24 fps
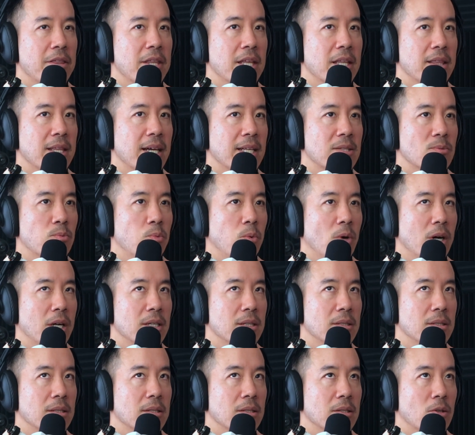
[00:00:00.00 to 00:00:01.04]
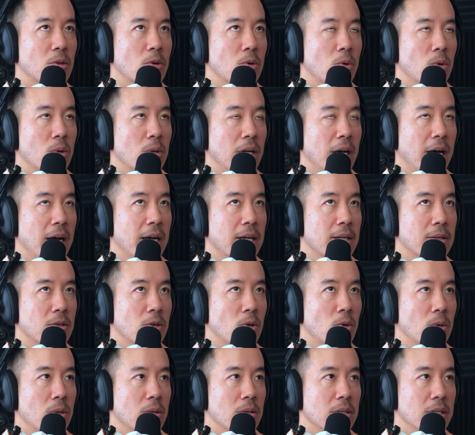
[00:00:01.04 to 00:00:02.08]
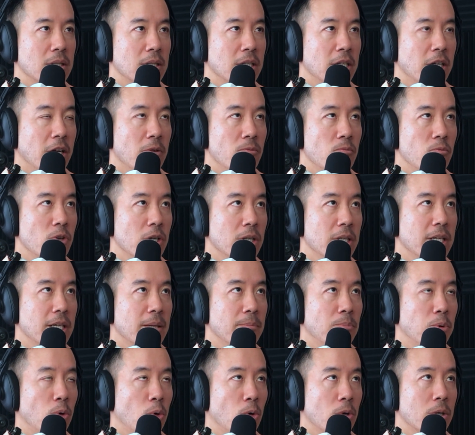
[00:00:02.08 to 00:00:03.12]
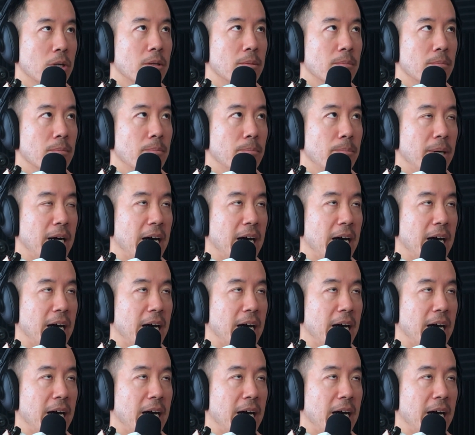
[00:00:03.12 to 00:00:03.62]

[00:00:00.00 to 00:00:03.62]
And I think that's one, really important